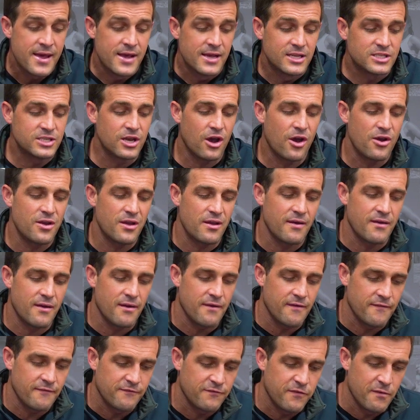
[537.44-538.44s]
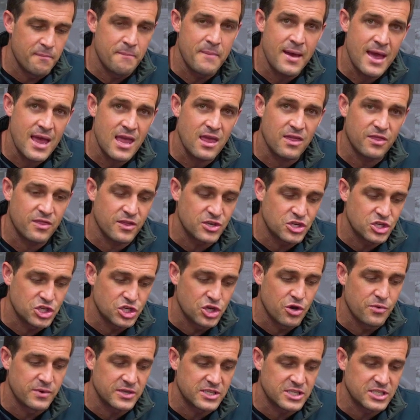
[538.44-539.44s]
So for me, the
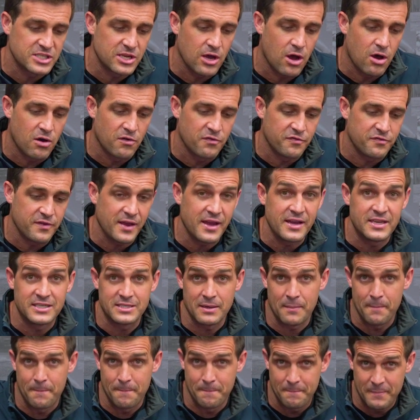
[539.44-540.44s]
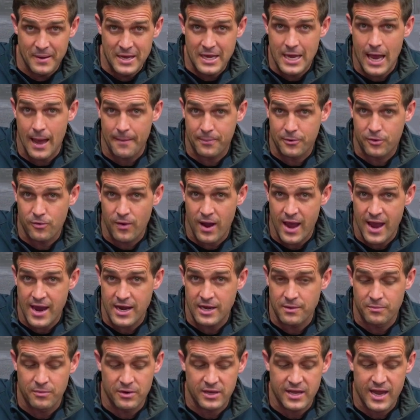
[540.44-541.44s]
shoe itself is a big
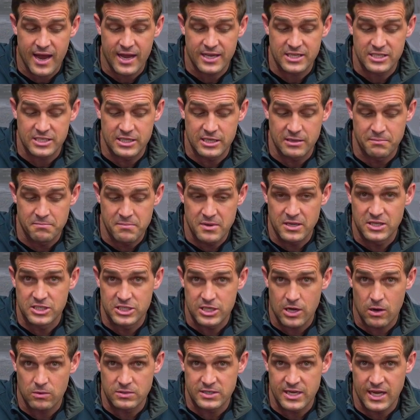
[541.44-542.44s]
upgrade in regards to the midsole